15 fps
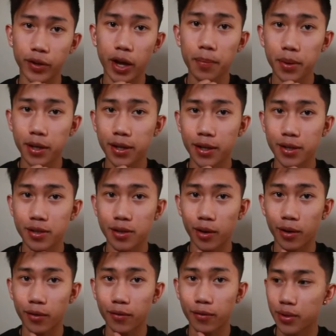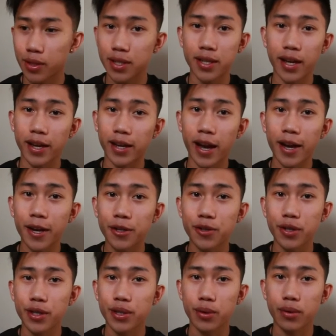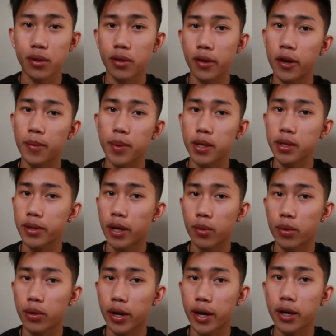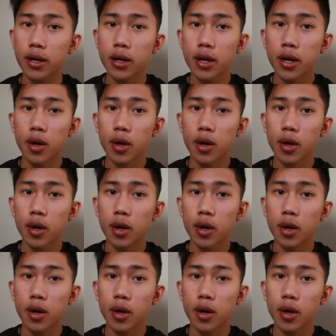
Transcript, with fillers: not because of the psychiatrists or the therapists that were there,